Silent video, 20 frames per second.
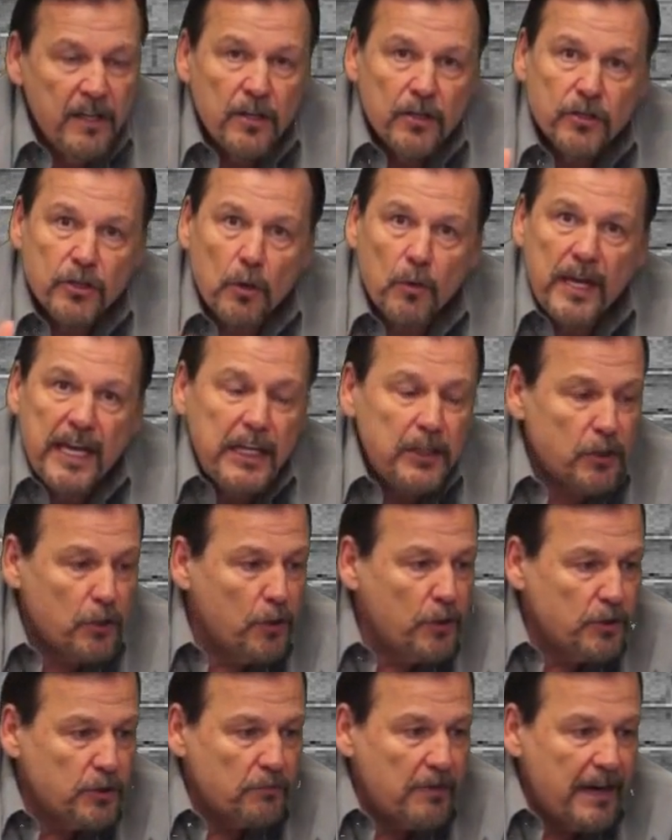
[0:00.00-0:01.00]
So he
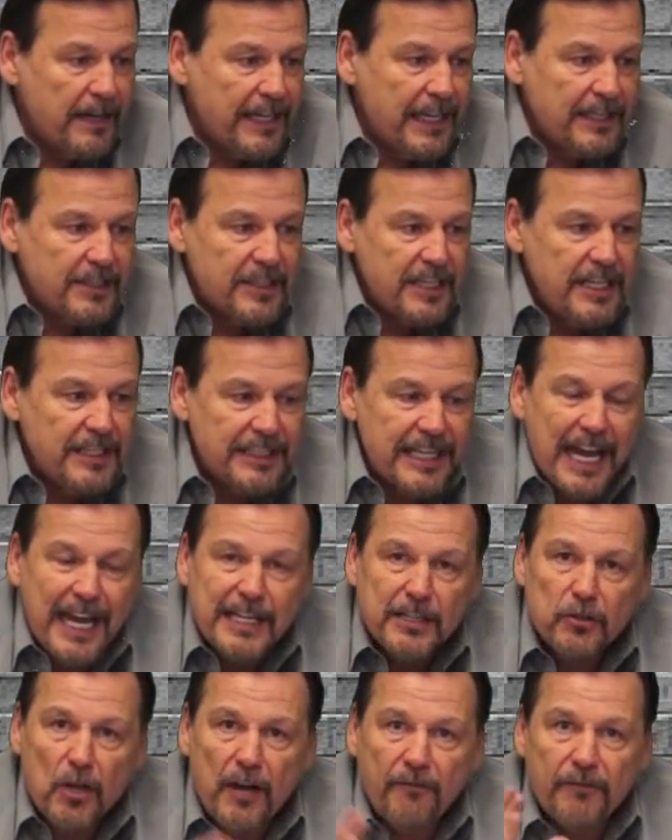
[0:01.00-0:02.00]
turns around and gets these
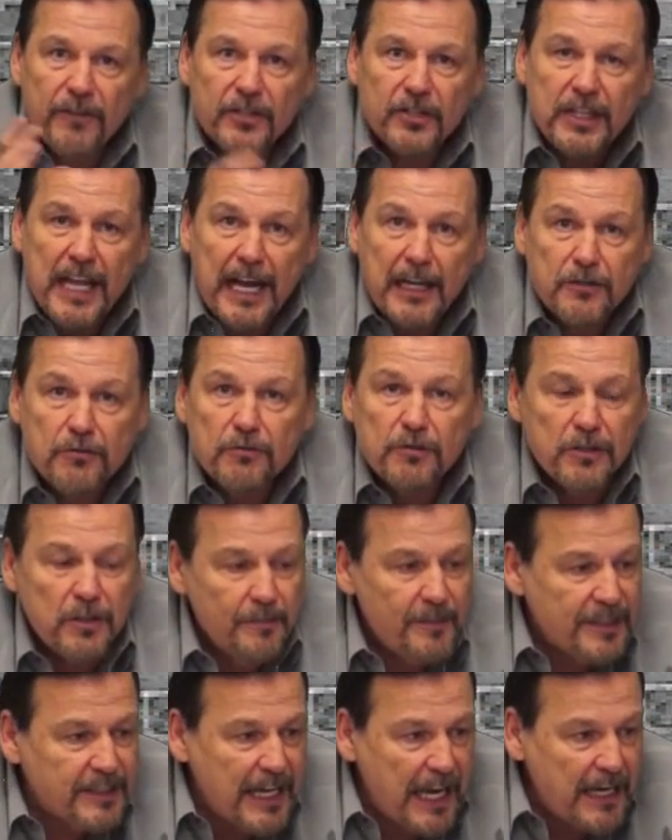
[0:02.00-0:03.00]
guys off on statutes of
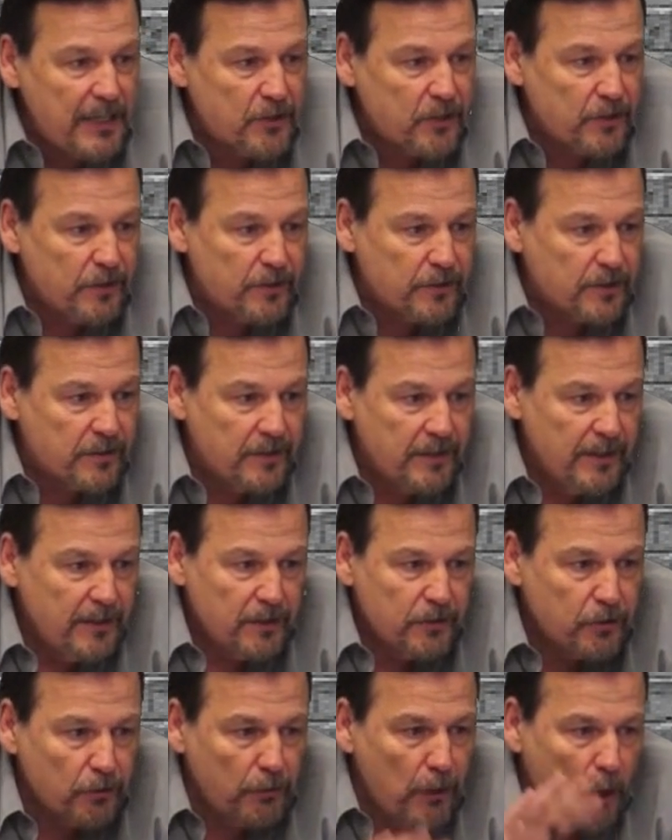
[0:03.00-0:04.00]
limitations.
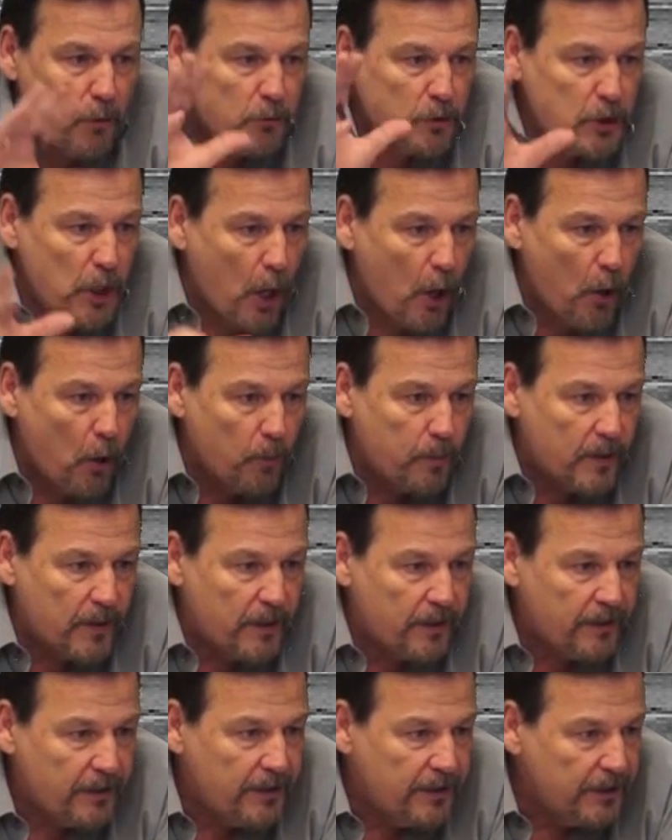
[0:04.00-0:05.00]
So no
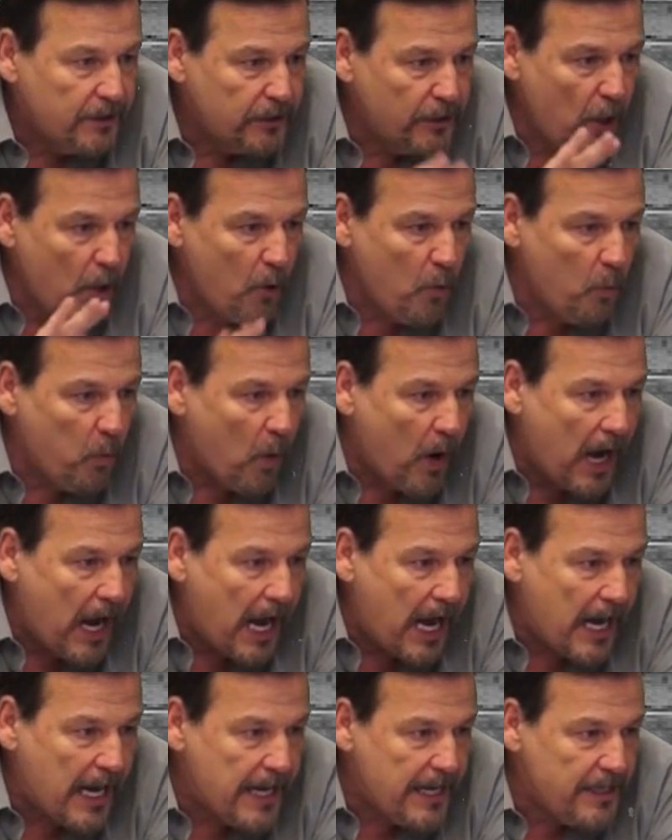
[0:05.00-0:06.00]
Tober, no
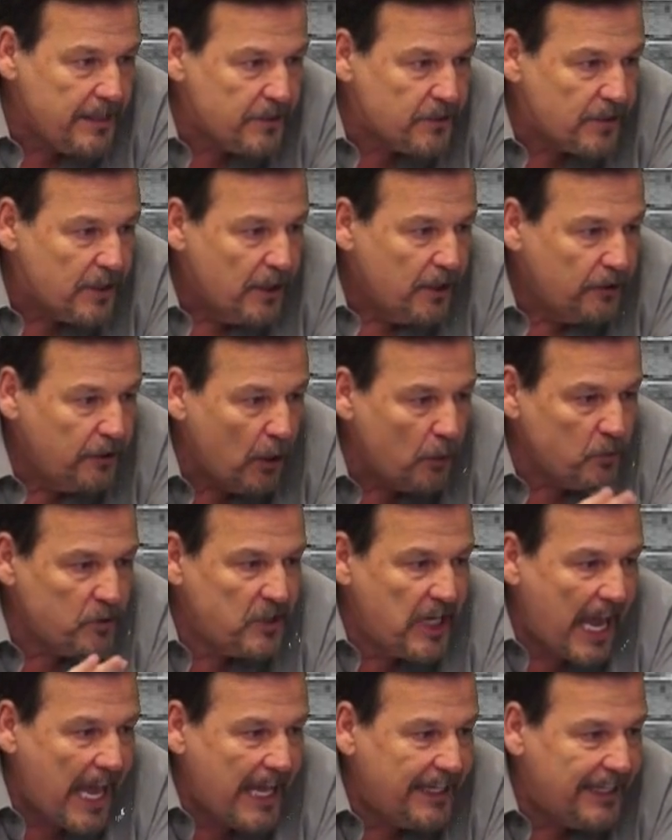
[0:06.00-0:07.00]
Wise, no
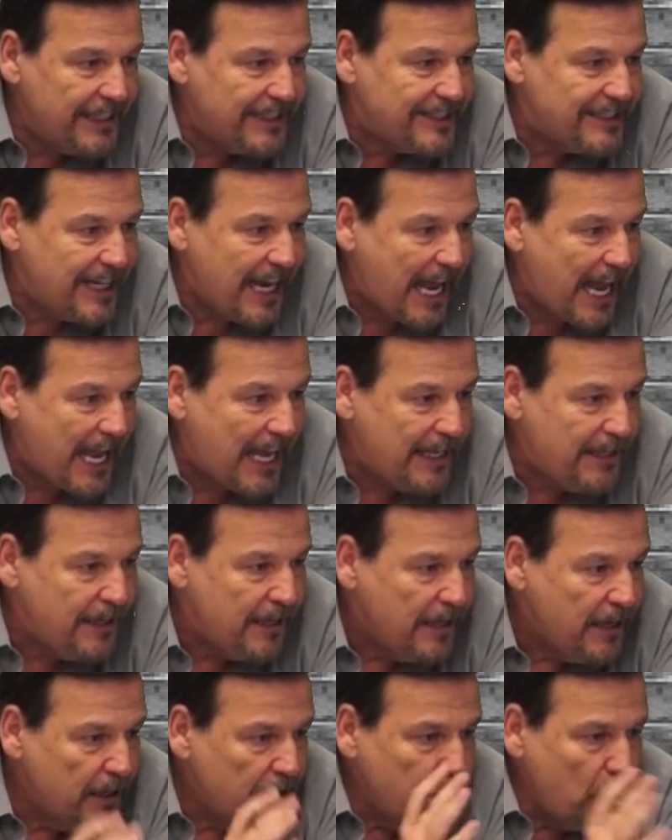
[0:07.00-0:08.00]
10 and
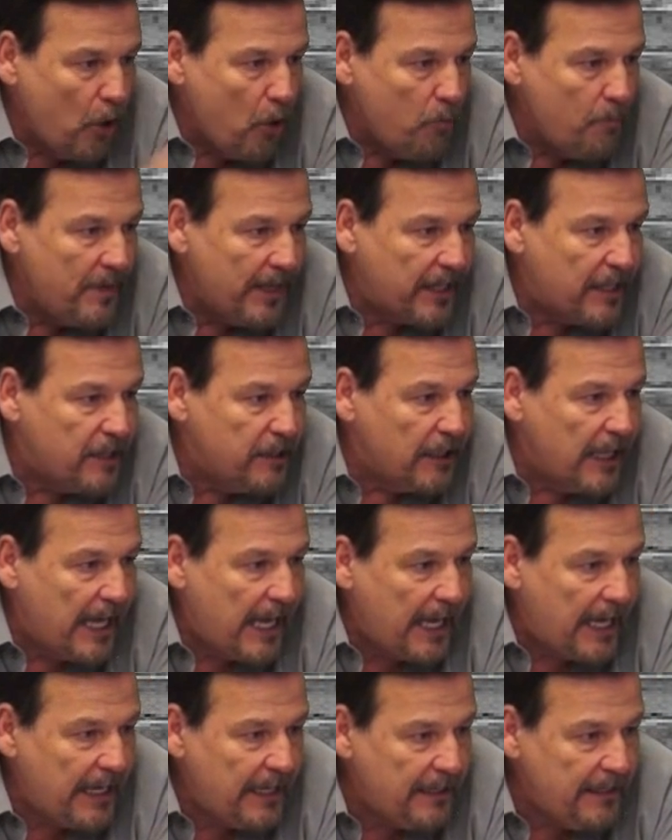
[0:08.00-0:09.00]
10, no
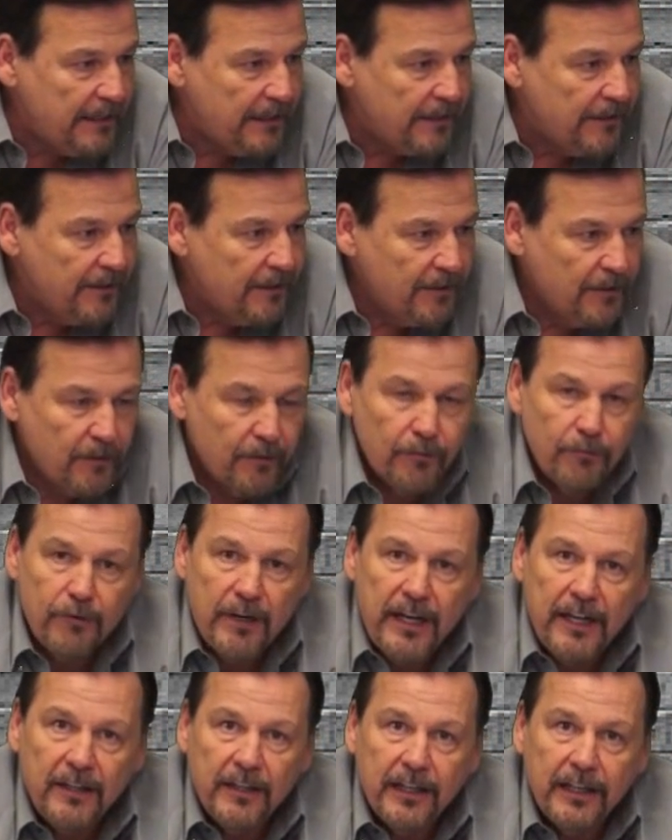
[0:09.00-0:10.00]
McLean.
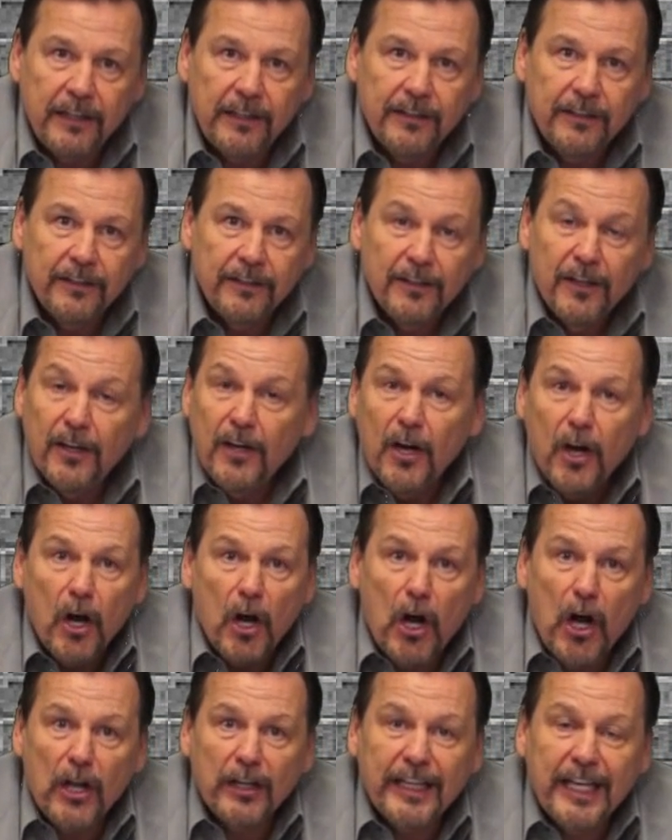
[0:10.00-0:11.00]
Really,
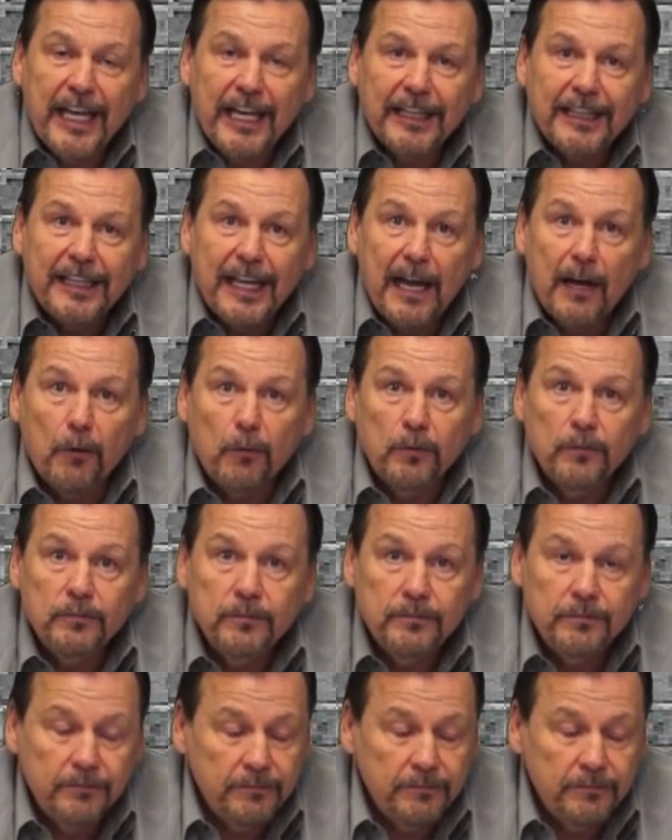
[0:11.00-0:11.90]
all kicked out.